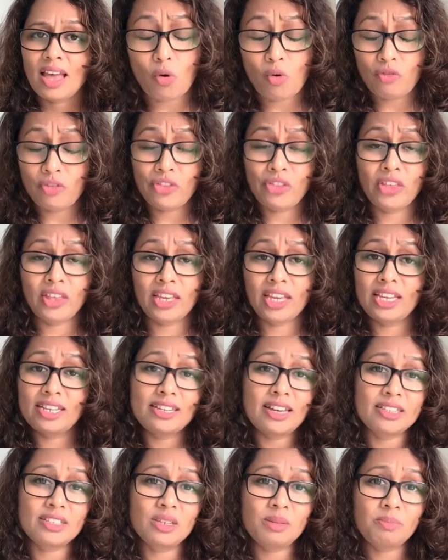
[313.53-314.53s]
Overthinking
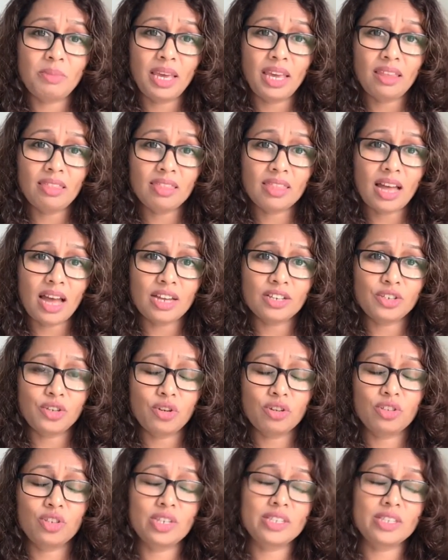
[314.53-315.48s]
doesn't mean that you're